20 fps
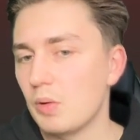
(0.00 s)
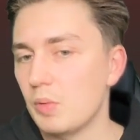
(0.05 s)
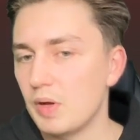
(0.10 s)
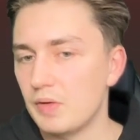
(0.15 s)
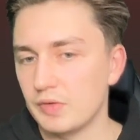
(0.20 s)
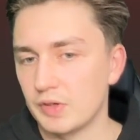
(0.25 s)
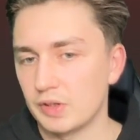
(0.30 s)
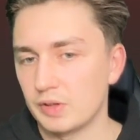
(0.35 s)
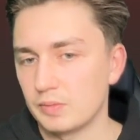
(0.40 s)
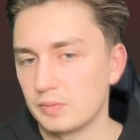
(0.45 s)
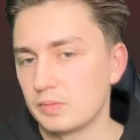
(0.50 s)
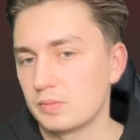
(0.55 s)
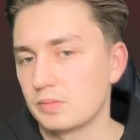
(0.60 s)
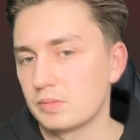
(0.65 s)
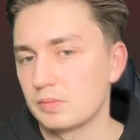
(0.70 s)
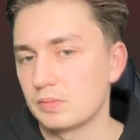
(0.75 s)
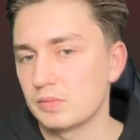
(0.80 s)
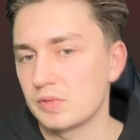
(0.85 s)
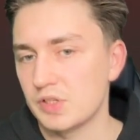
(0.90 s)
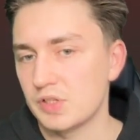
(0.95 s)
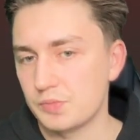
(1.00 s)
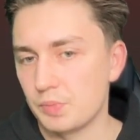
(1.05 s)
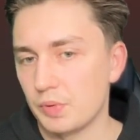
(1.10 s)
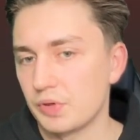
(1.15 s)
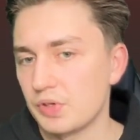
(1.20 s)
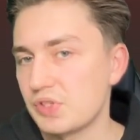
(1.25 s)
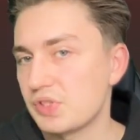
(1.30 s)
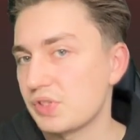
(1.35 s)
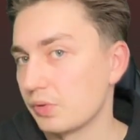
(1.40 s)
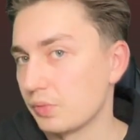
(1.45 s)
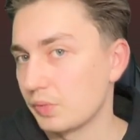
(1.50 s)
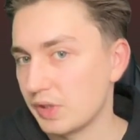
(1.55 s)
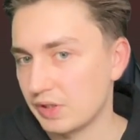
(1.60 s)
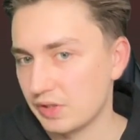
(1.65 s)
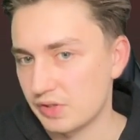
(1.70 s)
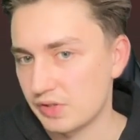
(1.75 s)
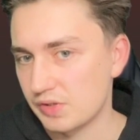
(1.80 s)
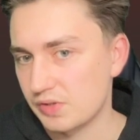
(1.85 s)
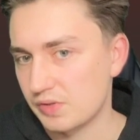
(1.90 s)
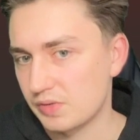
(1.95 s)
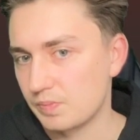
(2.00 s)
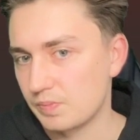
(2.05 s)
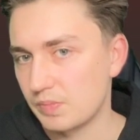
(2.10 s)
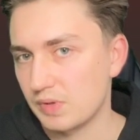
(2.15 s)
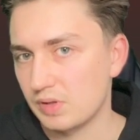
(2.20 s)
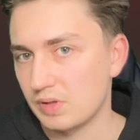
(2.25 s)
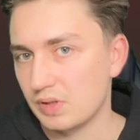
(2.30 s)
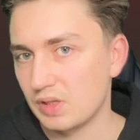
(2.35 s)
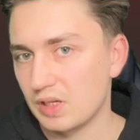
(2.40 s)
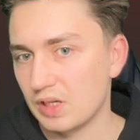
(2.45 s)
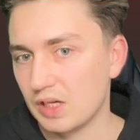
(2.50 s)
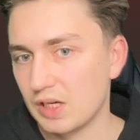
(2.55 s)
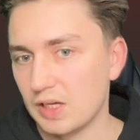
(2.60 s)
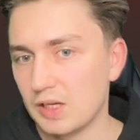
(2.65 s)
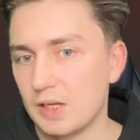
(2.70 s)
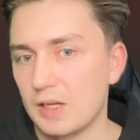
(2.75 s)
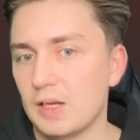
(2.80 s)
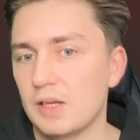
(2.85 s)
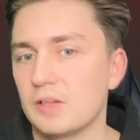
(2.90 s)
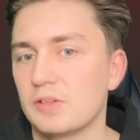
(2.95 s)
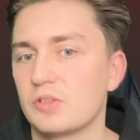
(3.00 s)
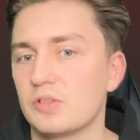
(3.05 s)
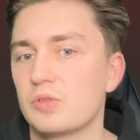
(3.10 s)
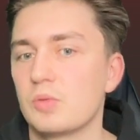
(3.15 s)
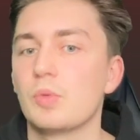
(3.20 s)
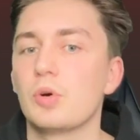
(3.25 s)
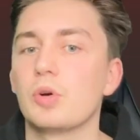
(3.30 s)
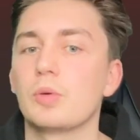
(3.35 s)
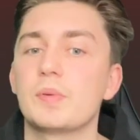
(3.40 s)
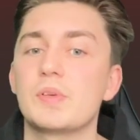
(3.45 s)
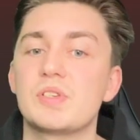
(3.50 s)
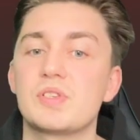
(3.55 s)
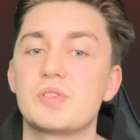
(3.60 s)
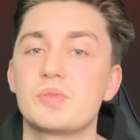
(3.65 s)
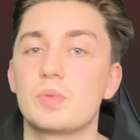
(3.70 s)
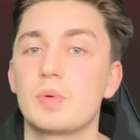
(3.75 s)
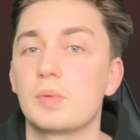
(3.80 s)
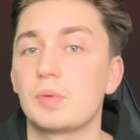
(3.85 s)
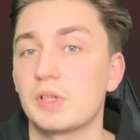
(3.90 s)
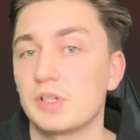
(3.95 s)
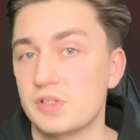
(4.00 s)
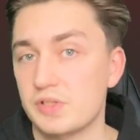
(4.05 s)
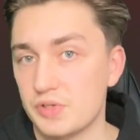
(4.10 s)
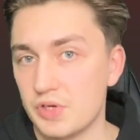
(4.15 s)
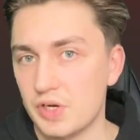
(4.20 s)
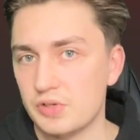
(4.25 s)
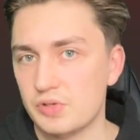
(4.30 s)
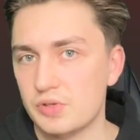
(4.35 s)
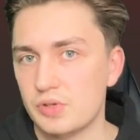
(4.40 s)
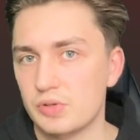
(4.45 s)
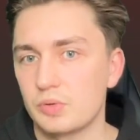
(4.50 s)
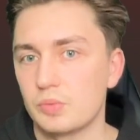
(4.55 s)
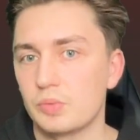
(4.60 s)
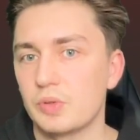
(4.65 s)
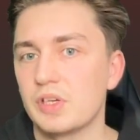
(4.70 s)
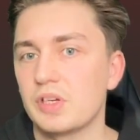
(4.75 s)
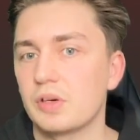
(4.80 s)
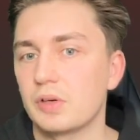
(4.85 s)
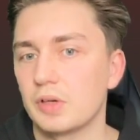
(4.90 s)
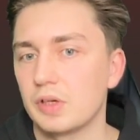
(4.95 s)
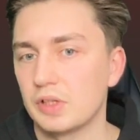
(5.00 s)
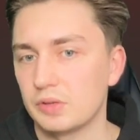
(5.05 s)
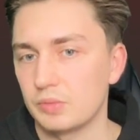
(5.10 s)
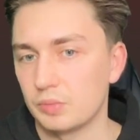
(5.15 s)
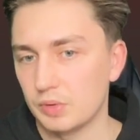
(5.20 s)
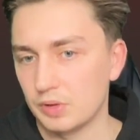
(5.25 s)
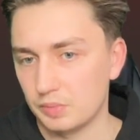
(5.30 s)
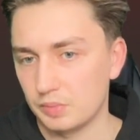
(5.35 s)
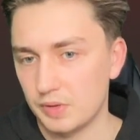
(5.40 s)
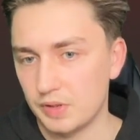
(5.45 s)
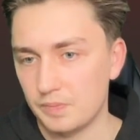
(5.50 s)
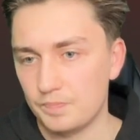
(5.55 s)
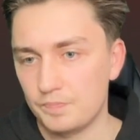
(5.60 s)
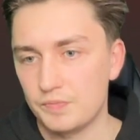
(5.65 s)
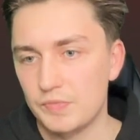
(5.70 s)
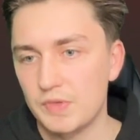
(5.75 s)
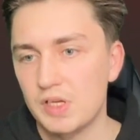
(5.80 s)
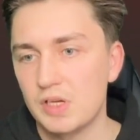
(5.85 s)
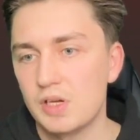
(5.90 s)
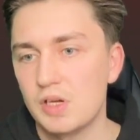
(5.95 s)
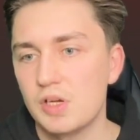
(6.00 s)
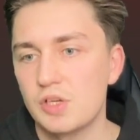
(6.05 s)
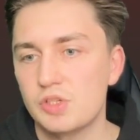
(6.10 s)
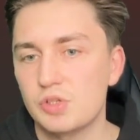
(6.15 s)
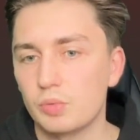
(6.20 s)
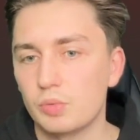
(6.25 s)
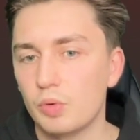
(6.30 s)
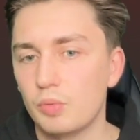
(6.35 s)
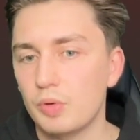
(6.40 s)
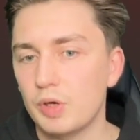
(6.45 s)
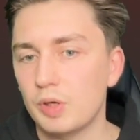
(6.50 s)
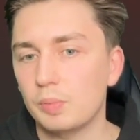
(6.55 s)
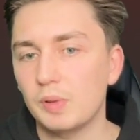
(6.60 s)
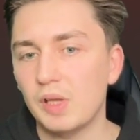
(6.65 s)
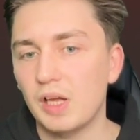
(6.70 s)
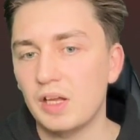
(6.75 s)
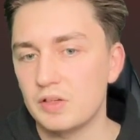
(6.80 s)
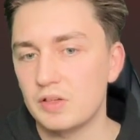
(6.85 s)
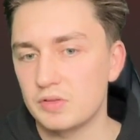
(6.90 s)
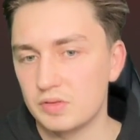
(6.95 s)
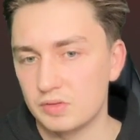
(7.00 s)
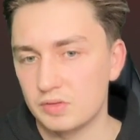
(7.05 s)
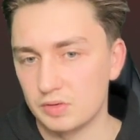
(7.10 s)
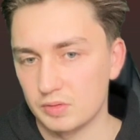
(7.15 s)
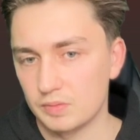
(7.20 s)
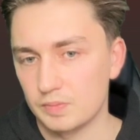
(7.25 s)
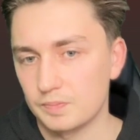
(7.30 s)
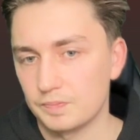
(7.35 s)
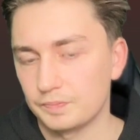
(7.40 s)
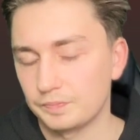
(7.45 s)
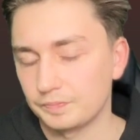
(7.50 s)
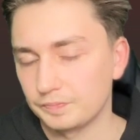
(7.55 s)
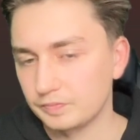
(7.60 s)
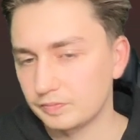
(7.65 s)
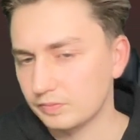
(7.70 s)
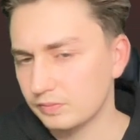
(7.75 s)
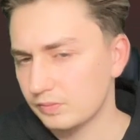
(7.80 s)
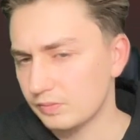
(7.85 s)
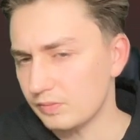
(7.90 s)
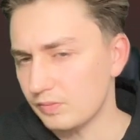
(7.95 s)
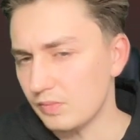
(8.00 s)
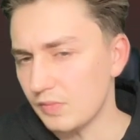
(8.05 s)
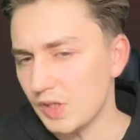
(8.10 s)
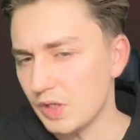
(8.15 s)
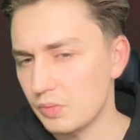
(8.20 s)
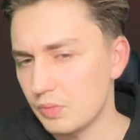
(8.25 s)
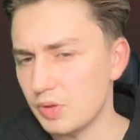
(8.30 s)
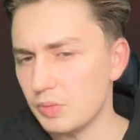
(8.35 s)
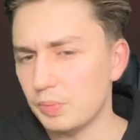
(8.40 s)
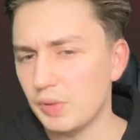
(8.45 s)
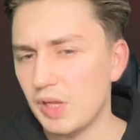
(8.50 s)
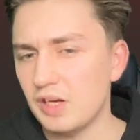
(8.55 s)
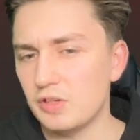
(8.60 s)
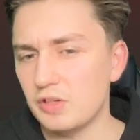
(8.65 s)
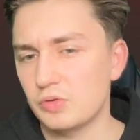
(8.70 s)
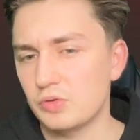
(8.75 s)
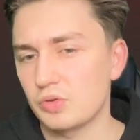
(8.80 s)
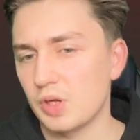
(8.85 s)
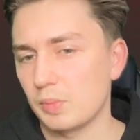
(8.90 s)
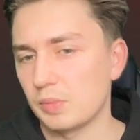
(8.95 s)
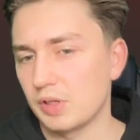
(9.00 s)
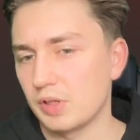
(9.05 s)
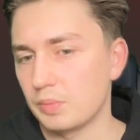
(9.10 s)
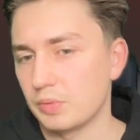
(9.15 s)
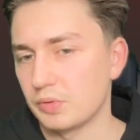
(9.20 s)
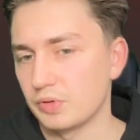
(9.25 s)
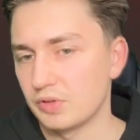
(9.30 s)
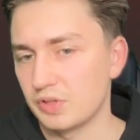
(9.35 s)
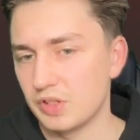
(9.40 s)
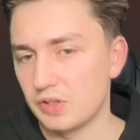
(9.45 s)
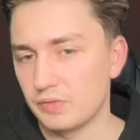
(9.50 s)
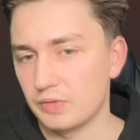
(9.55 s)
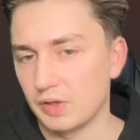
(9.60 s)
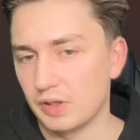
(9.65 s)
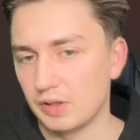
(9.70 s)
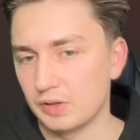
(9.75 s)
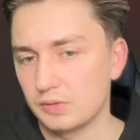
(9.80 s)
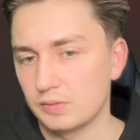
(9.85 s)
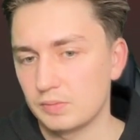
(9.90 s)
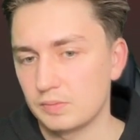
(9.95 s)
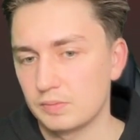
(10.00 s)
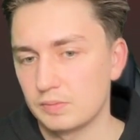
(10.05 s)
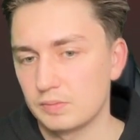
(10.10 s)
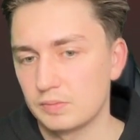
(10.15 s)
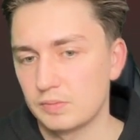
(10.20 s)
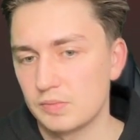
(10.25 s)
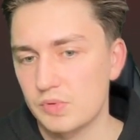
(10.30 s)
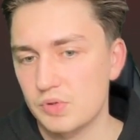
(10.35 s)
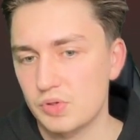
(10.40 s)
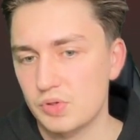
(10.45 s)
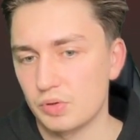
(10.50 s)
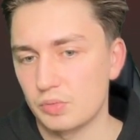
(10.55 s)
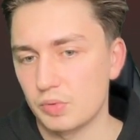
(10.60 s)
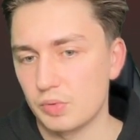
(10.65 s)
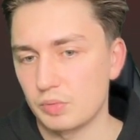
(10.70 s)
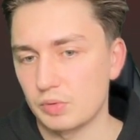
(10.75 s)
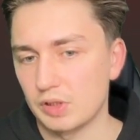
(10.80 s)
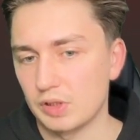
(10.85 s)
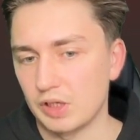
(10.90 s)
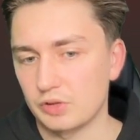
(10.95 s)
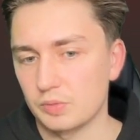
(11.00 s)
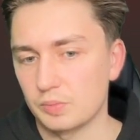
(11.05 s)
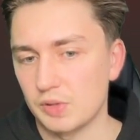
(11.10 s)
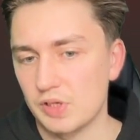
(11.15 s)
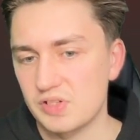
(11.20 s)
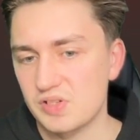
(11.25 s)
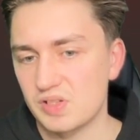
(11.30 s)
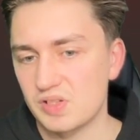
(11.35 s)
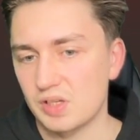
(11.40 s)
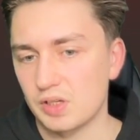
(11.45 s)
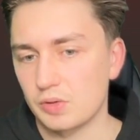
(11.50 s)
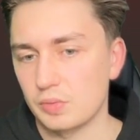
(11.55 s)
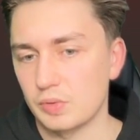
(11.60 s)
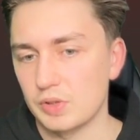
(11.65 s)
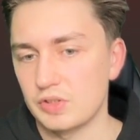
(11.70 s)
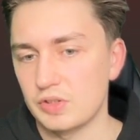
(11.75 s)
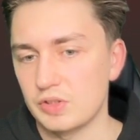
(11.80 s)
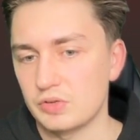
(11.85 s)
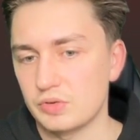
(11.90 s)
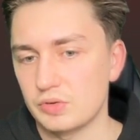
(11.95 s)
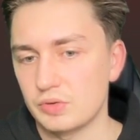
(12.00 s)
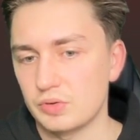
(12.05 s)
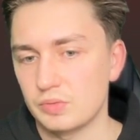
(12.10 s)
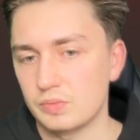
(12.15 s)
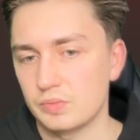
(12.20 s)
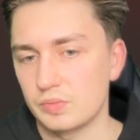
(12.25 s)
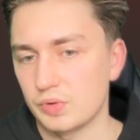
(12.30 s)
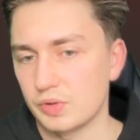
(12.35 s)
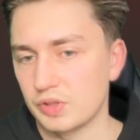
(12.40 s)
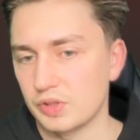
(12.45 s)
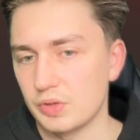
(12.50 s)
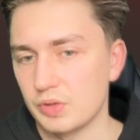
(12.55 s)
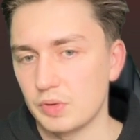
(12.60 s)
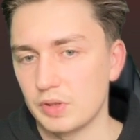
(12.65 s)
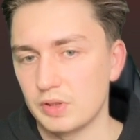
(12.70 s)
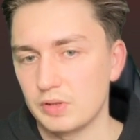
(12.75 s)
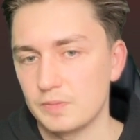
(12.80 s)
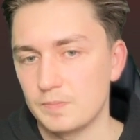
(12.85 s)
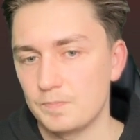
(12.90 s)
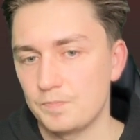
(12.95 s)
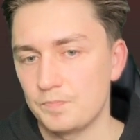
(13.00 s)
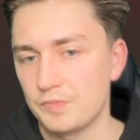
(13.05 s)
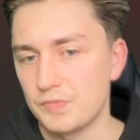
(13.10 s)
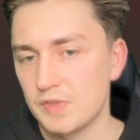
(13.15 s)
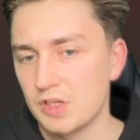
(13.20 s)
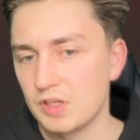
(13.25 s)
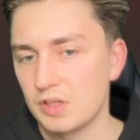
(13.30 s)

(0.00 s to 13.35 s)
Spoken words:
However, this pawn is still weakness. And the more pieces we will exchange, the weaker it will be. So what we are planning to do, we are planning to double up on the d file. So we would like to play something like queen d2, rook d1.